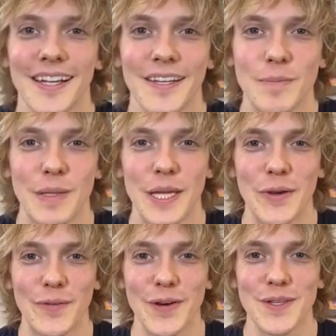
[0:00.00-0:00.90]
Play
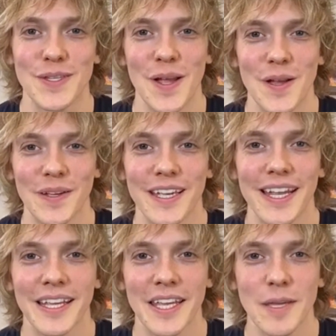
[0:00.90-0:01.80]
your first song, get
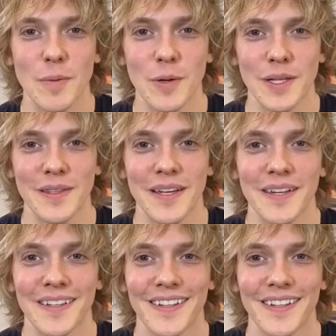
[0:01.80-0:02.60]
a keyboard in there.